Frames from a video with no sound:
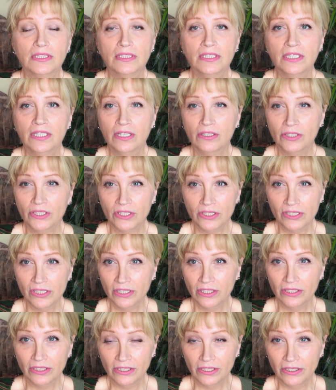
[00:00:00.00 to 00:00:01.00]
you know, use
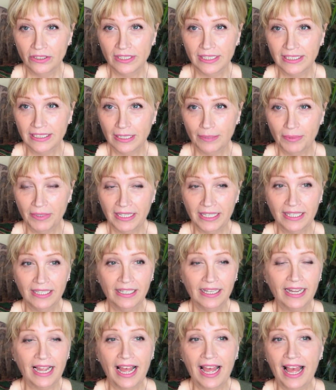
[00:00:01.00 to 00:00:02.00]
it or lose it type of thing.
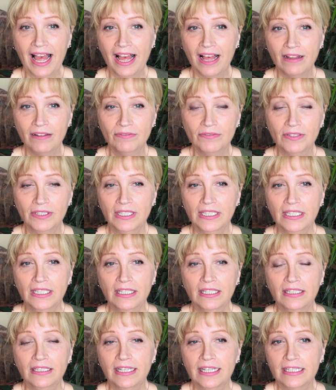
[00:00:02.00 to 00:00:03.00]
Like, I have
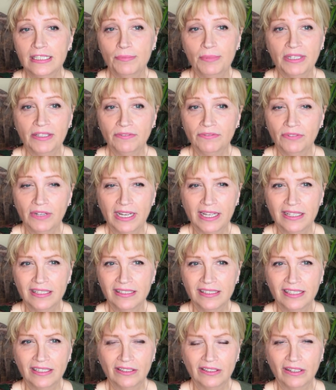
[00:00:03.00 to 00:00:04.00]
lesbian
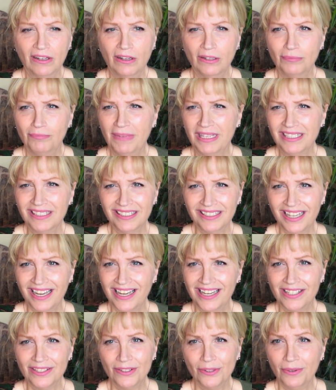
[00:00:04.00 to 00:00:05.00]
friends that are called
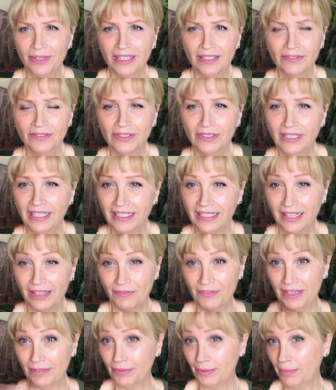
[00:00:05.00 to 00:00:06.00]
Mustangs or whatever. Like,
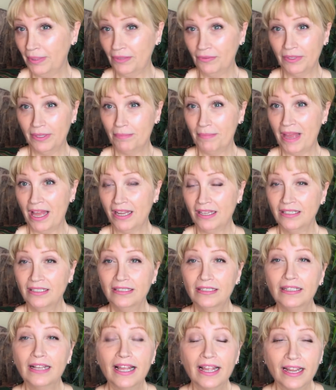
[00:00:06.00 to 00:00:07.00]
they've never been with
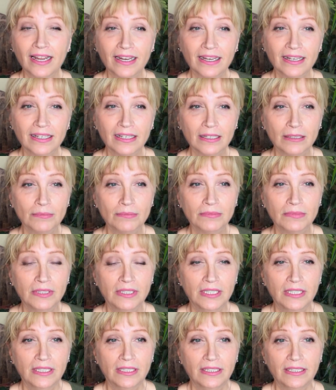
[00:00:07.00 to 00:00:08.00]
men. And
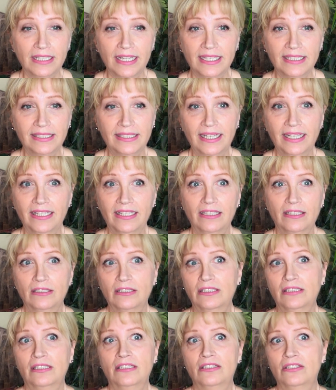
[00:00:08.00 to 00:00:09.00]
they say that
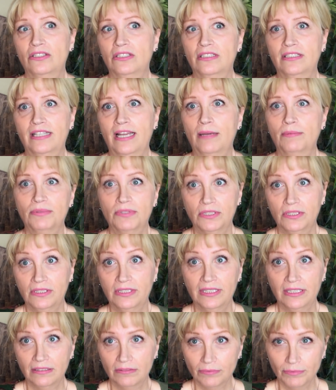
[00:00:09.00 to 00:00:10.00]
it's just
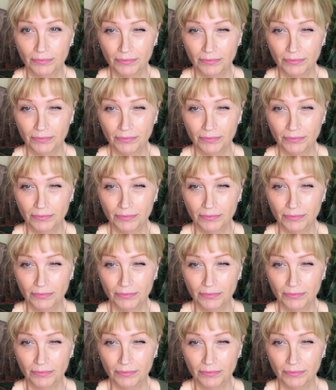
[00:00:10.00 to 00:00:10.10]
absolutely